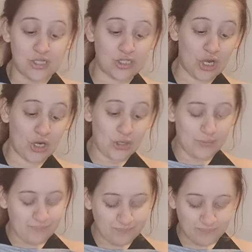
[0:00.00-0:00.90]

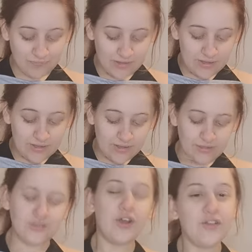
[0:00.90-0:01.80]
So,
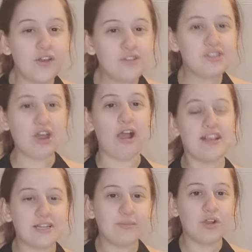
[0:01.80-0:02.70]
you know those
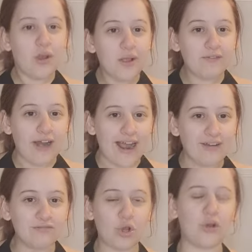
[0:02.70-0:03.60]
tights that were going
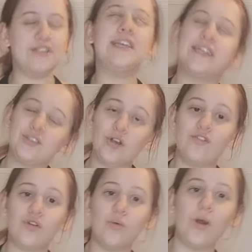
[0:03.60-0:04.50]
around on
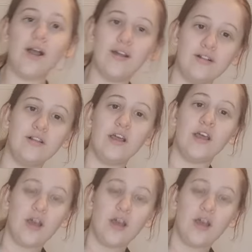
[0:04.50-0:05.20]
TikTok for a while?